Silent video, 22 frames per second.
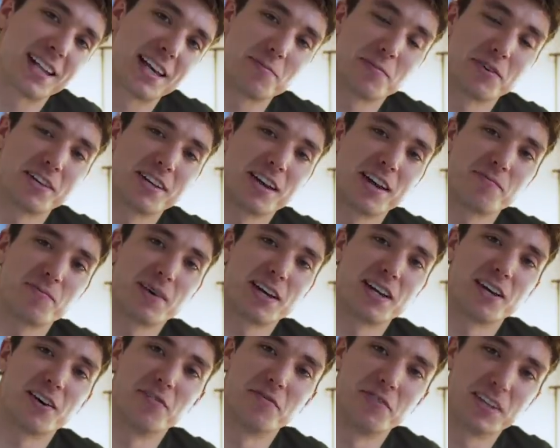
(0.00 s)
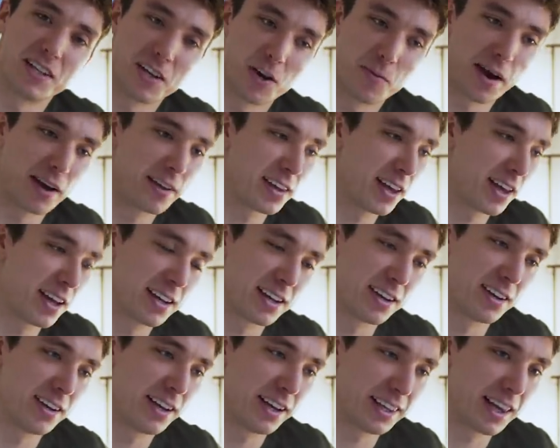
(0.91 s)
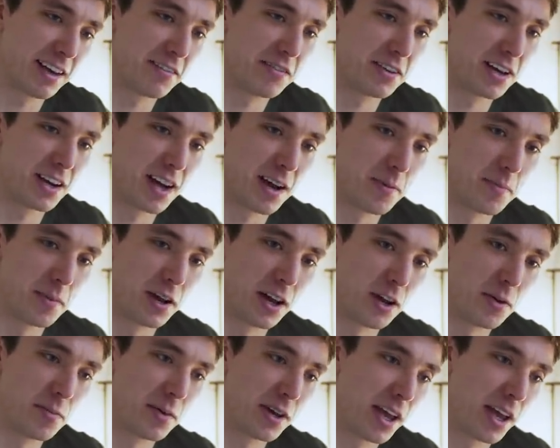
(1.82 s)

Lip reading: statement, I've made a whole video about that and I'll link that video down below.